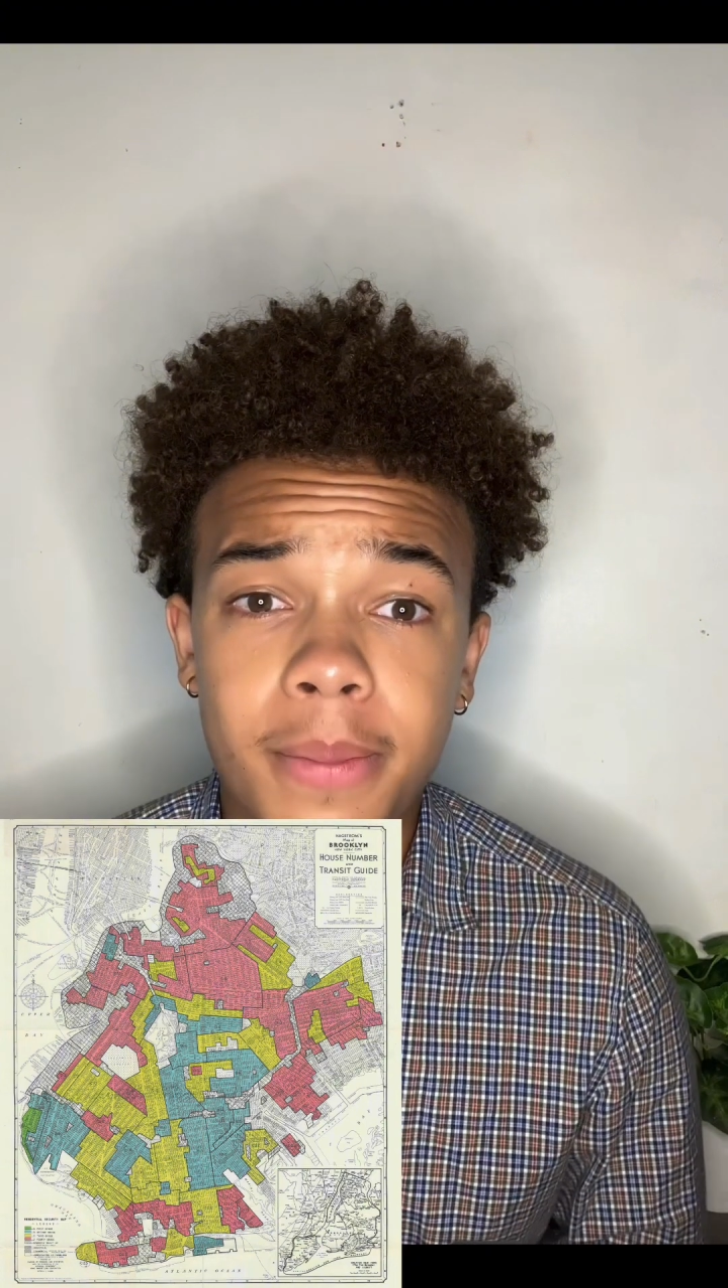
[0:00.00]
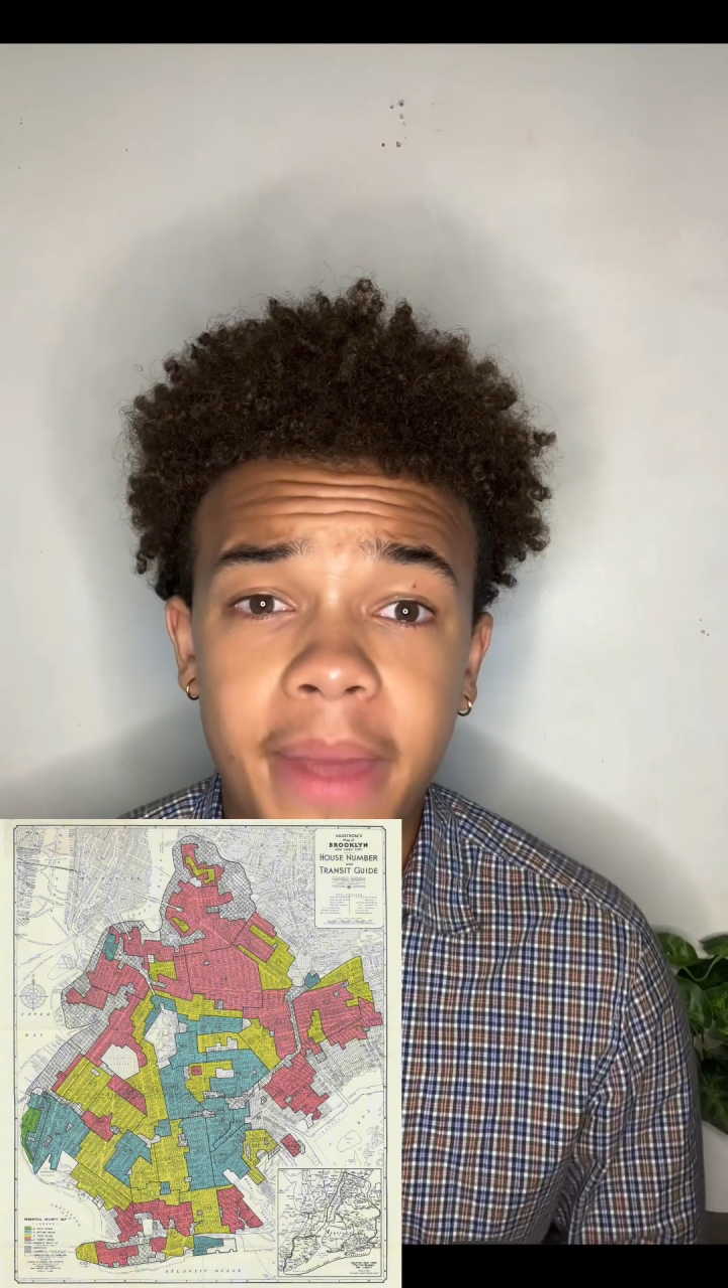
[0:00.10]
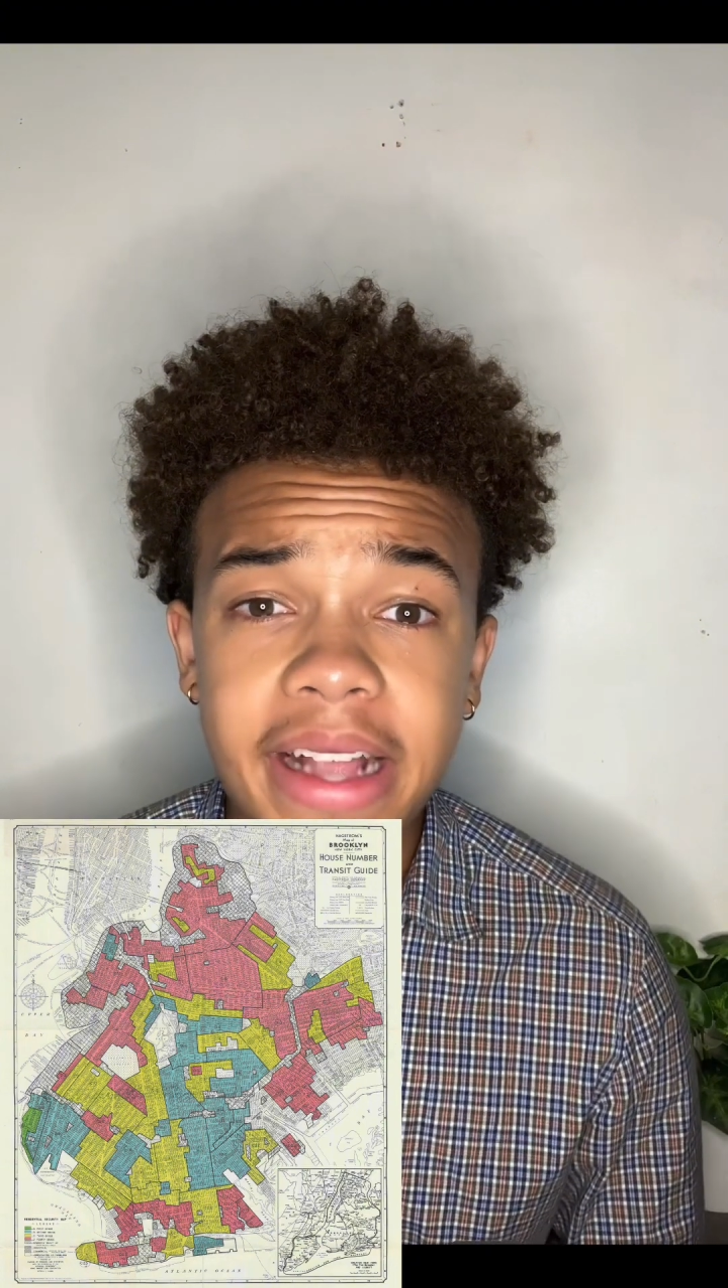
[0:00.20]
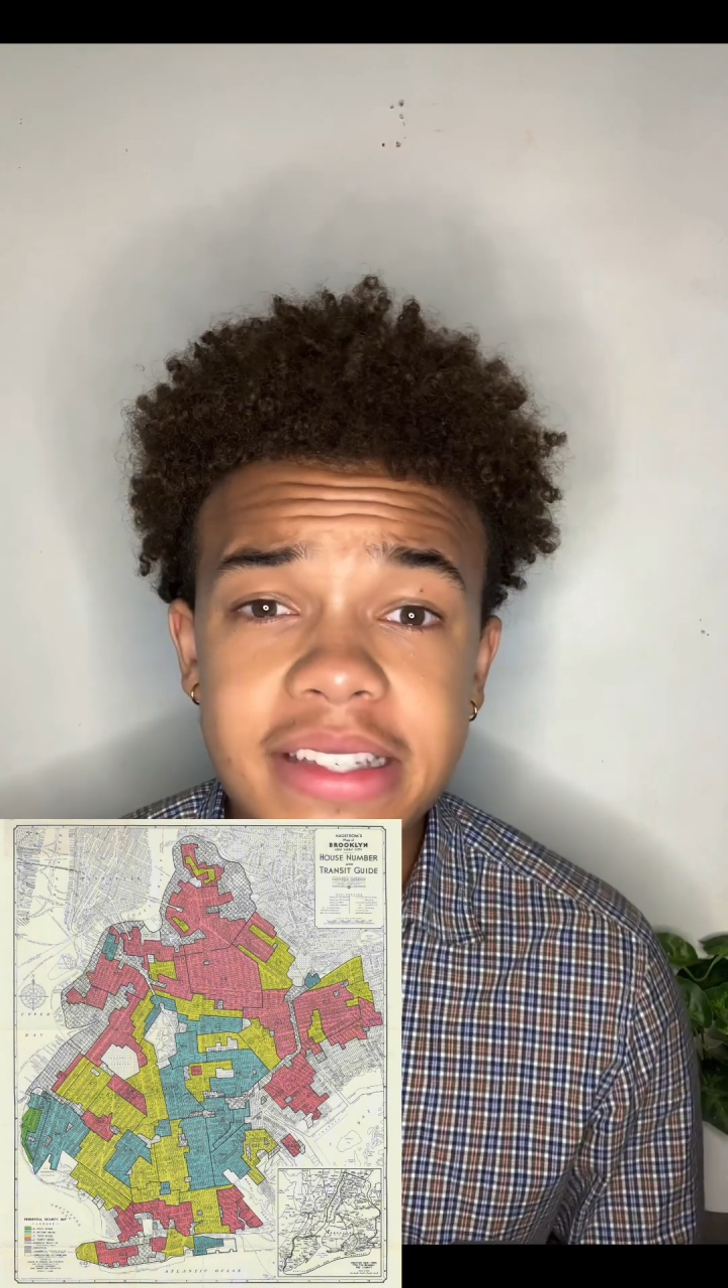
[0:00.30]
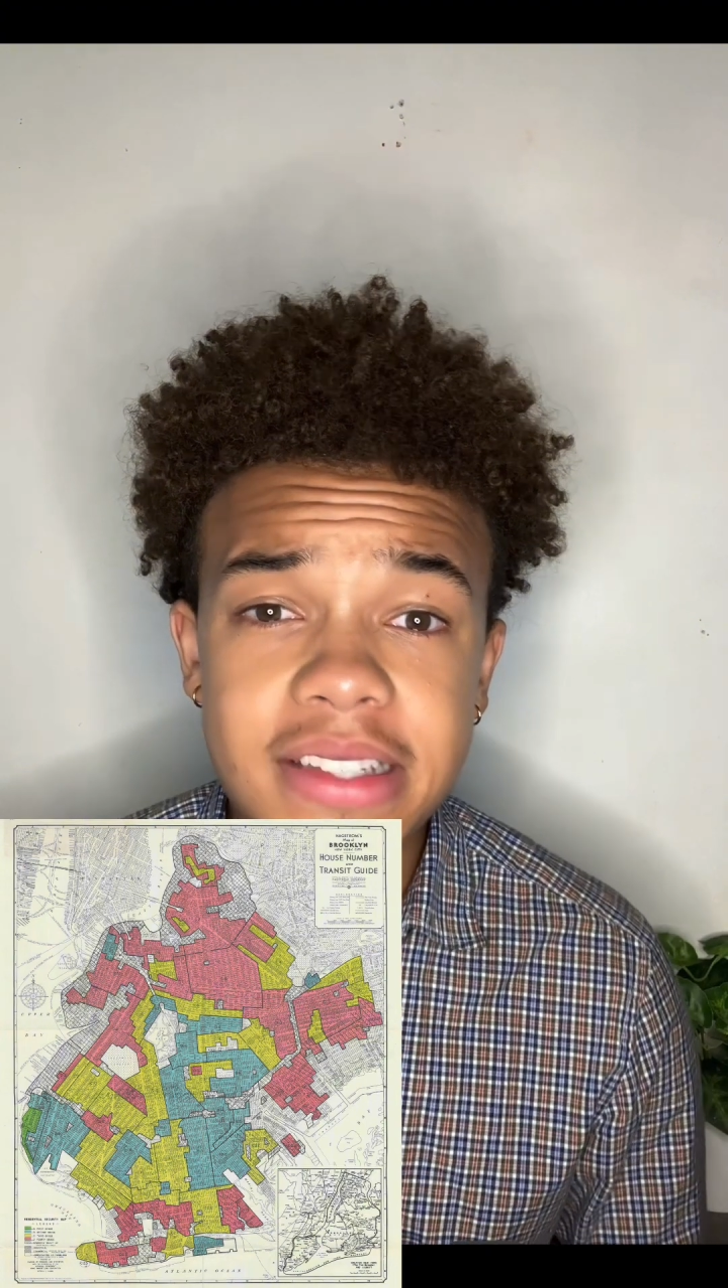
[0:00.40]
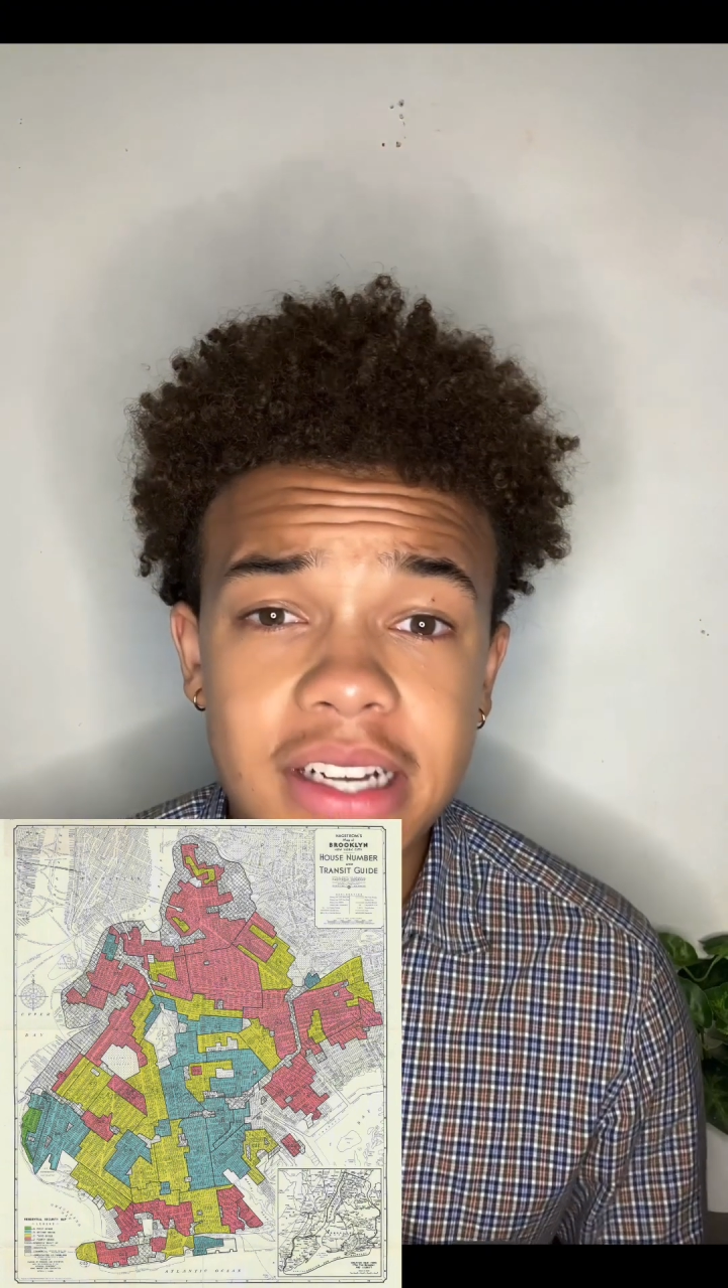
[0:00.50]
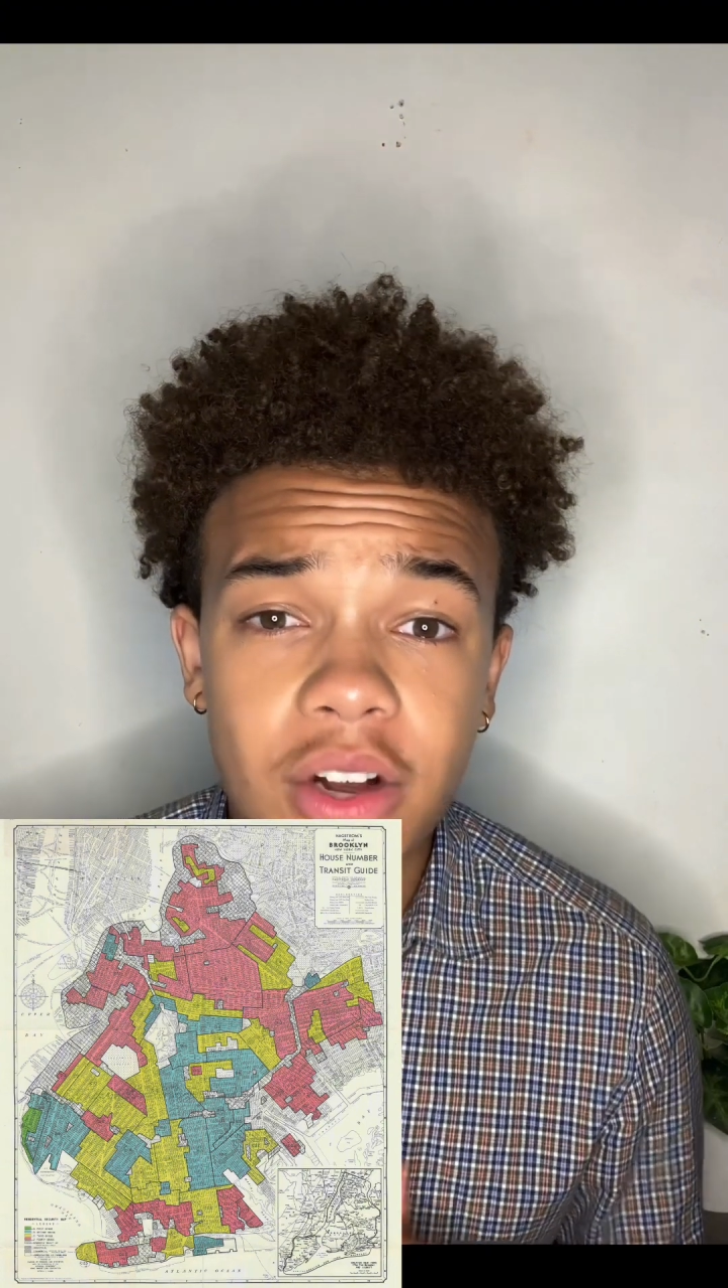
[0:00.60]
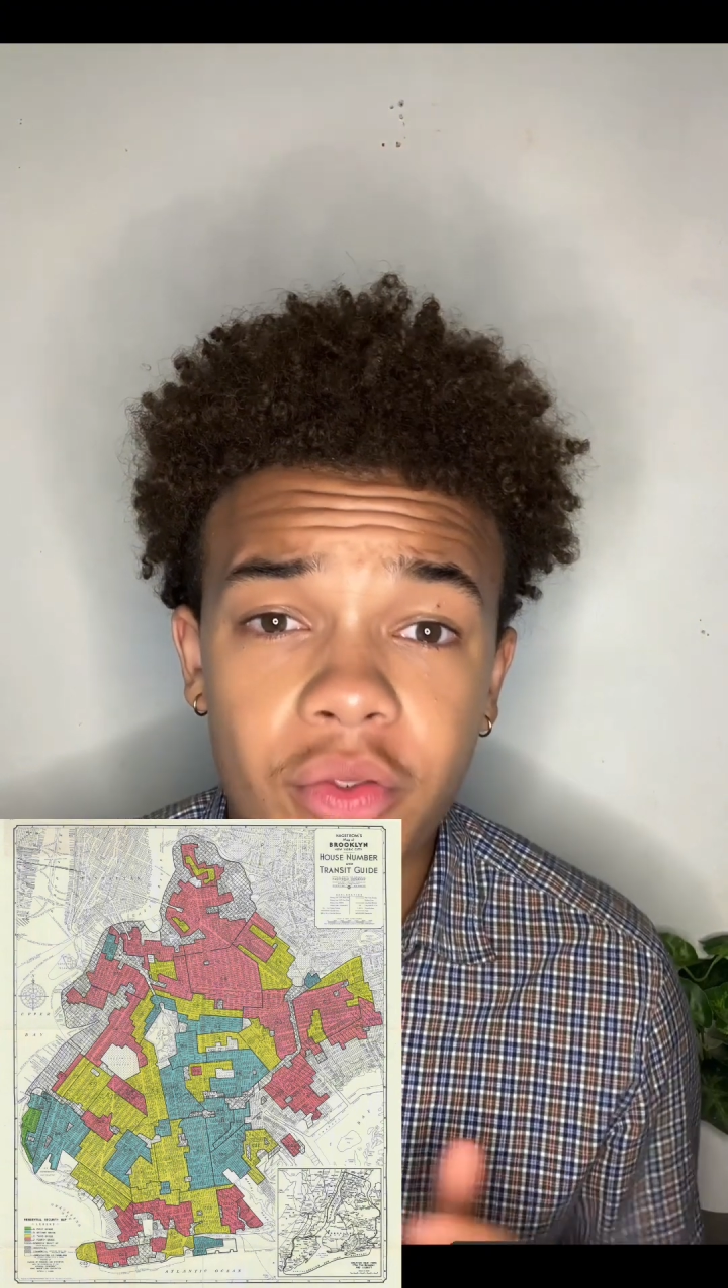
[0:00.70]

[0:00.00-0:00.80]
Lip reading: Banks took a